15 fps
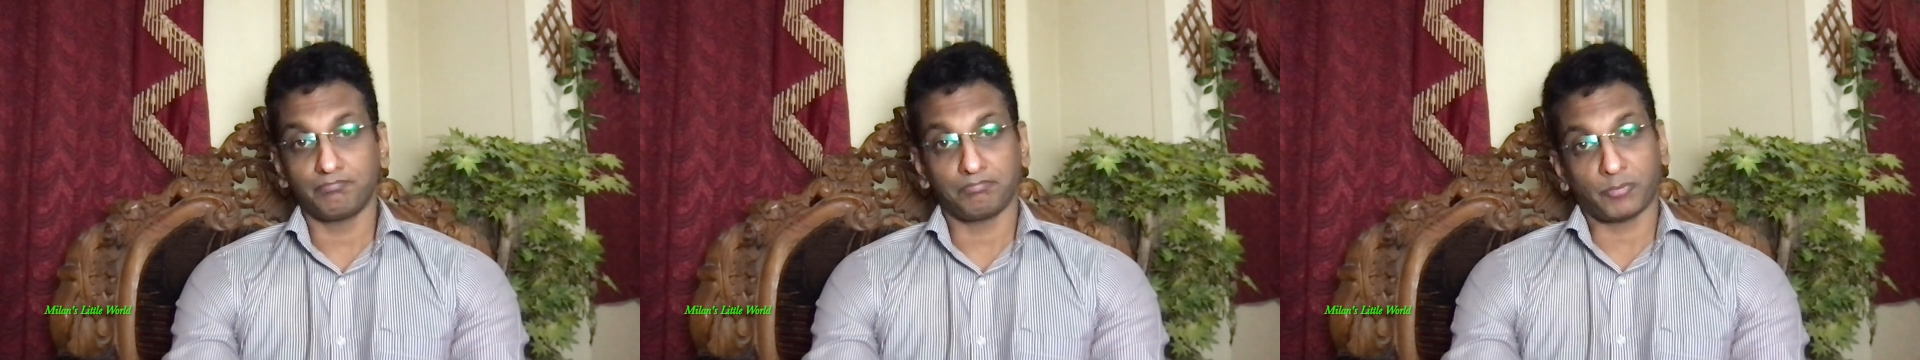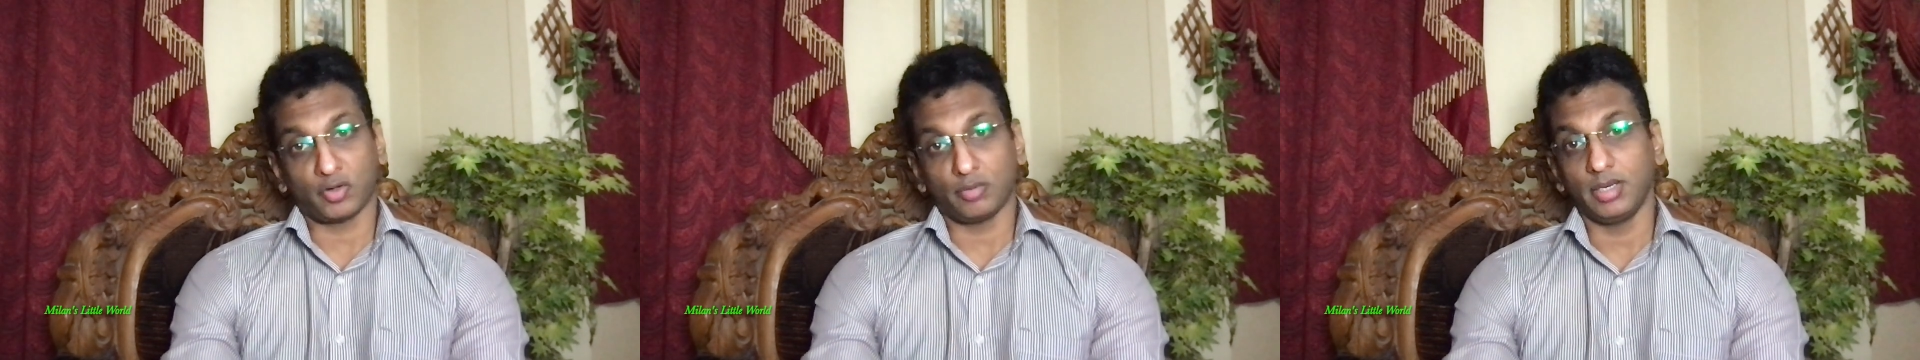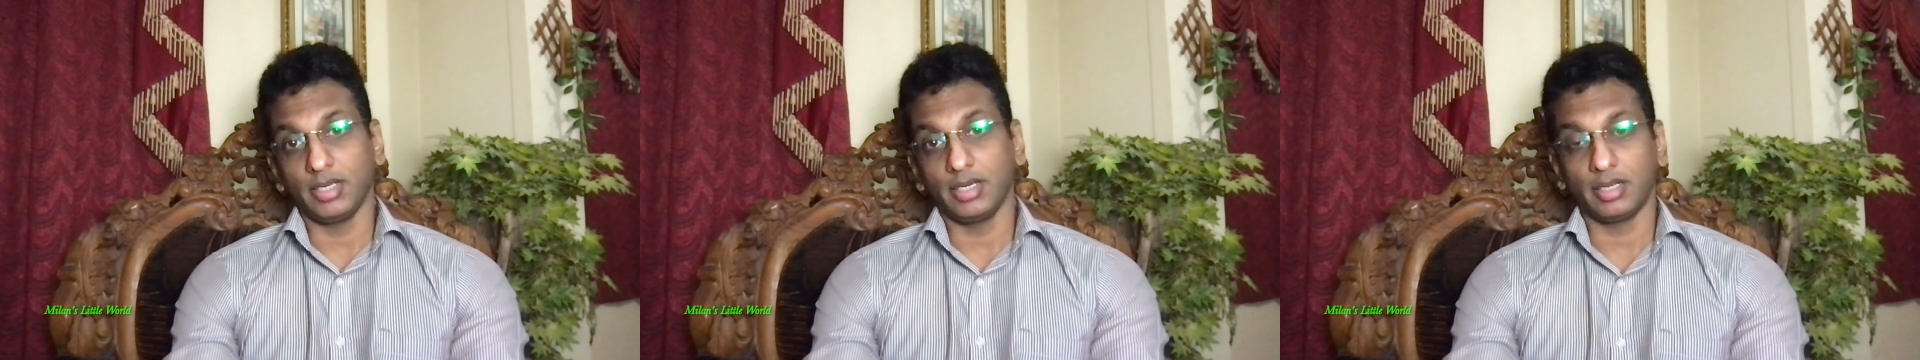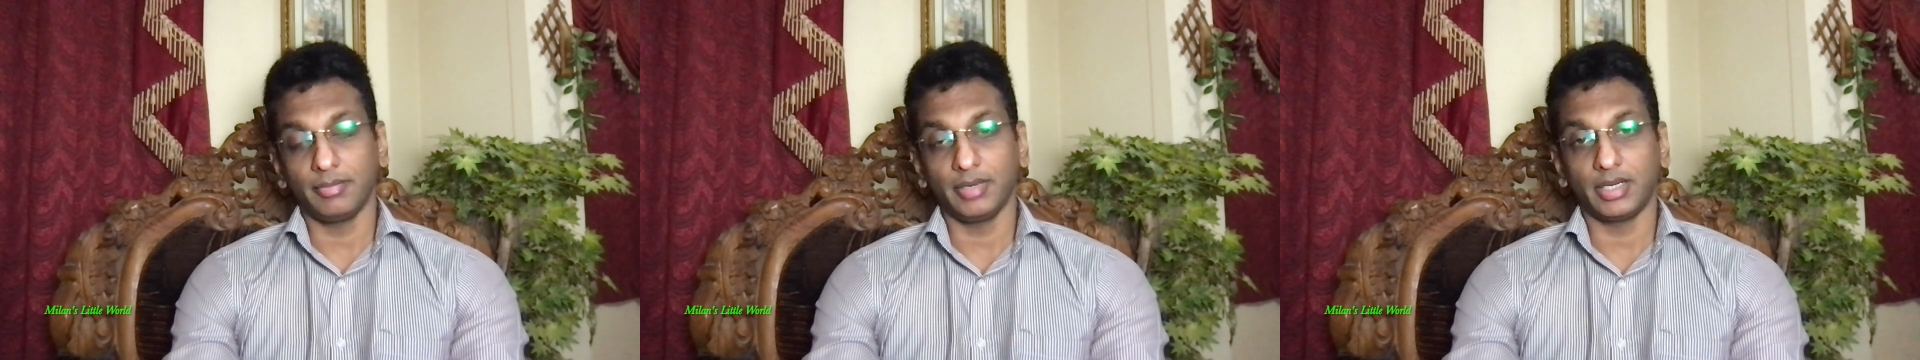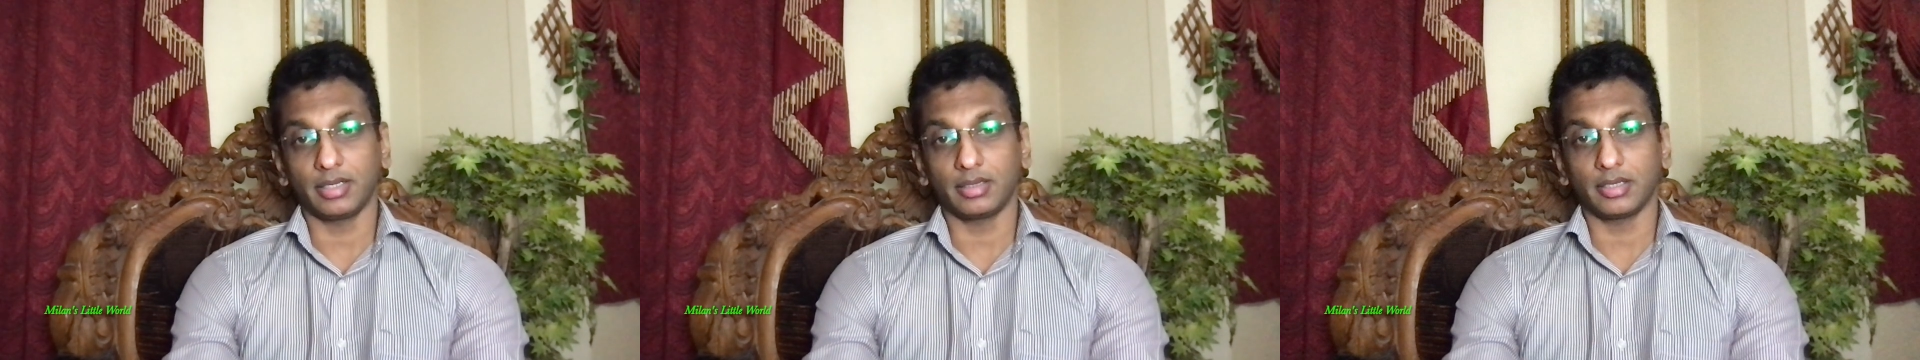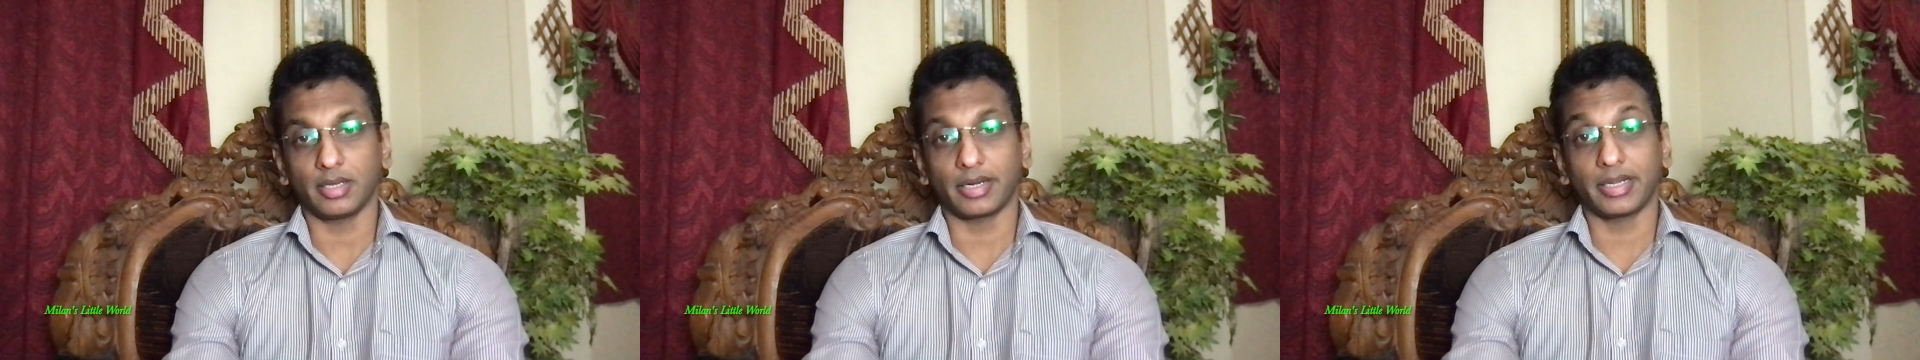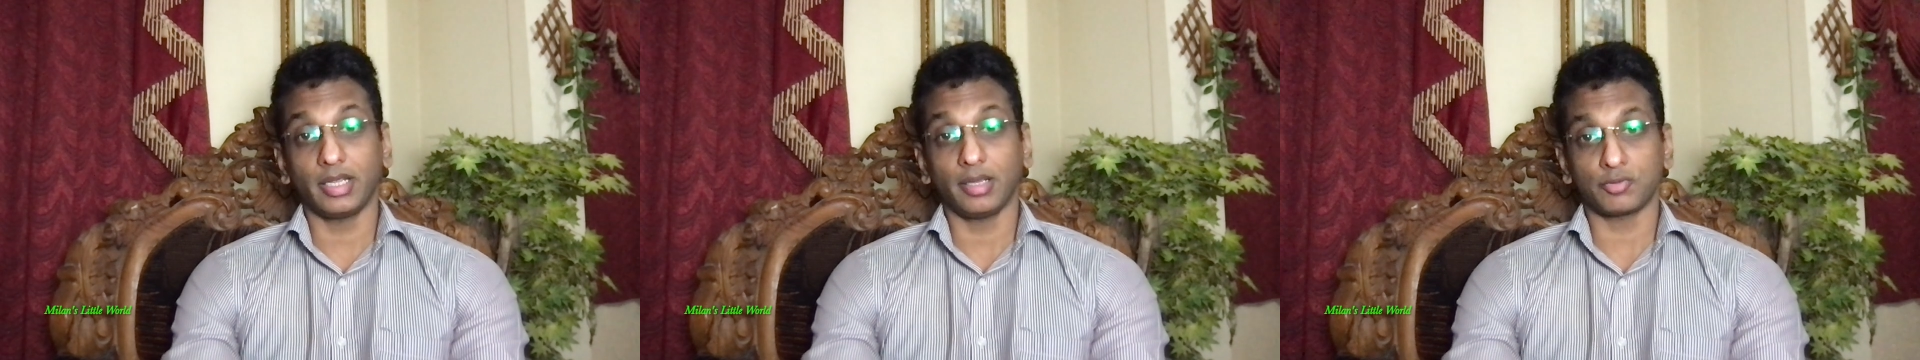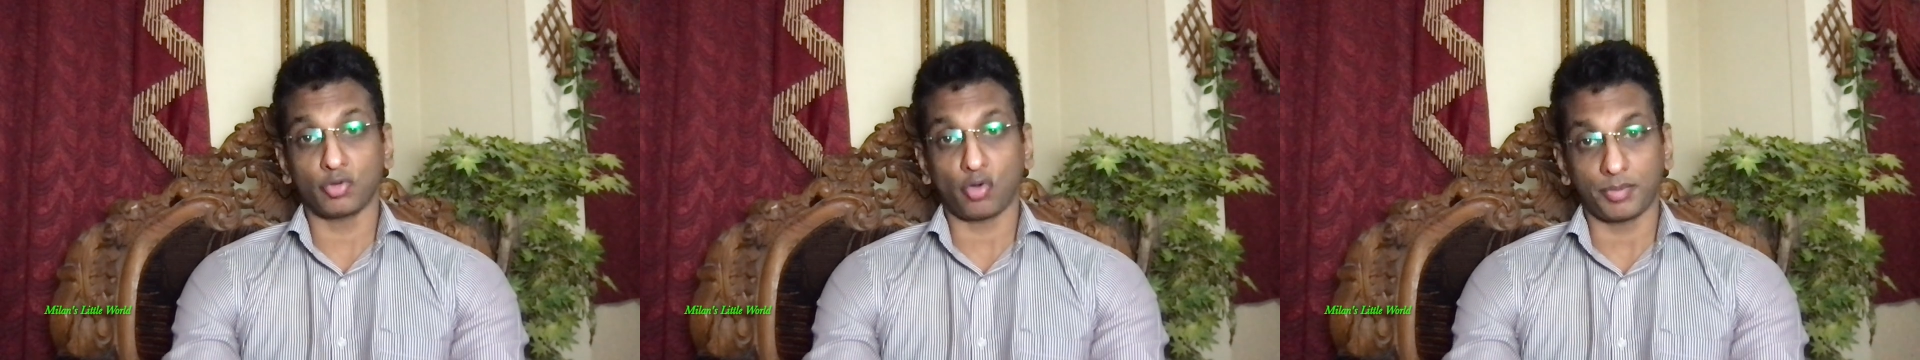probably inhibiting the
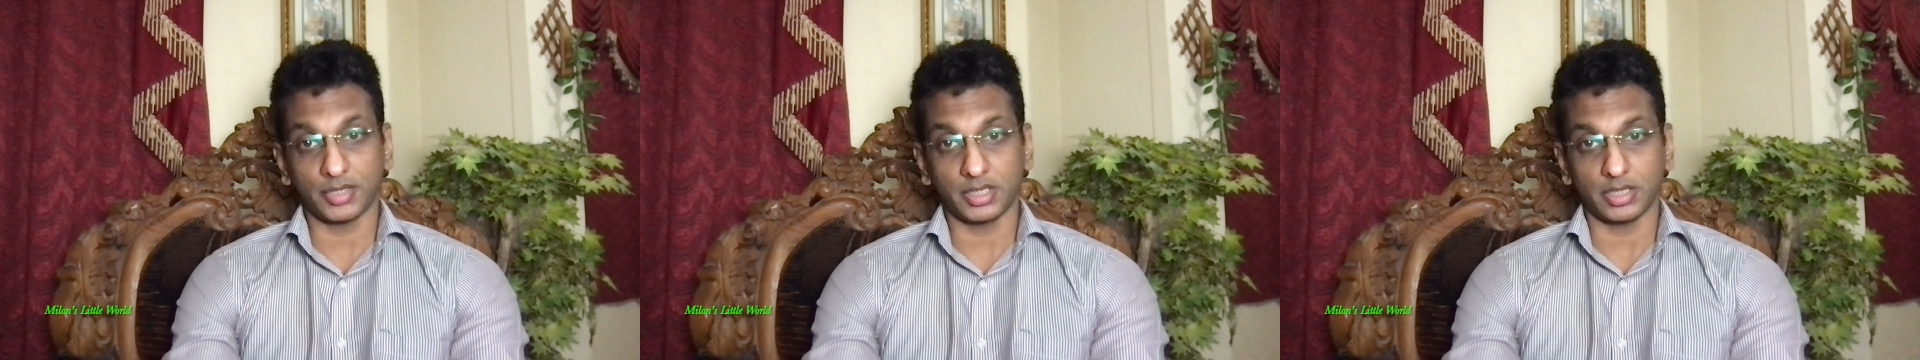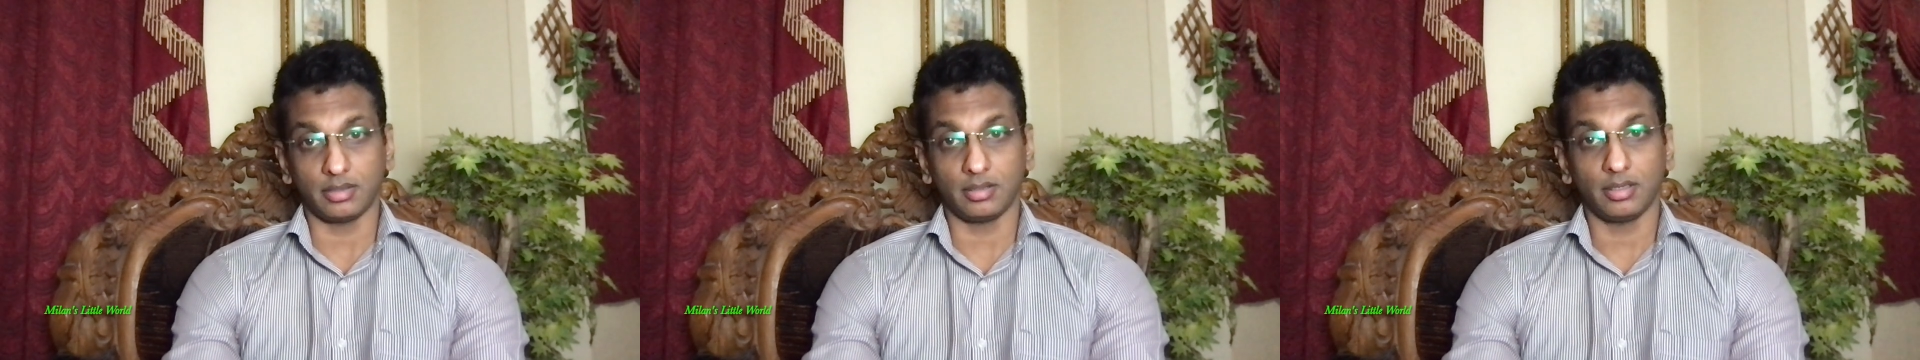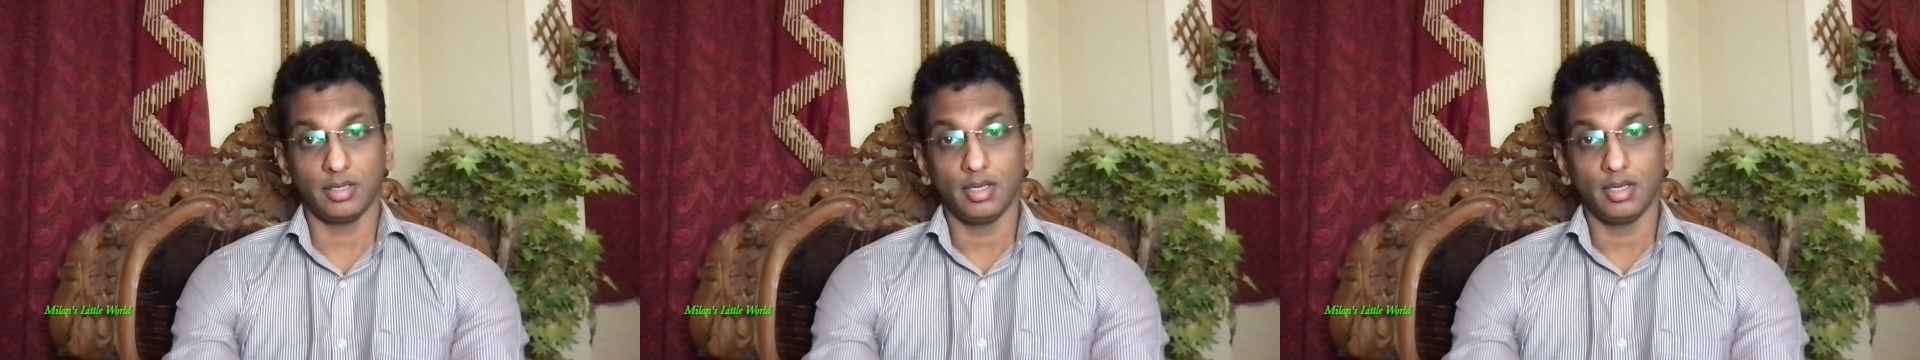reabsorption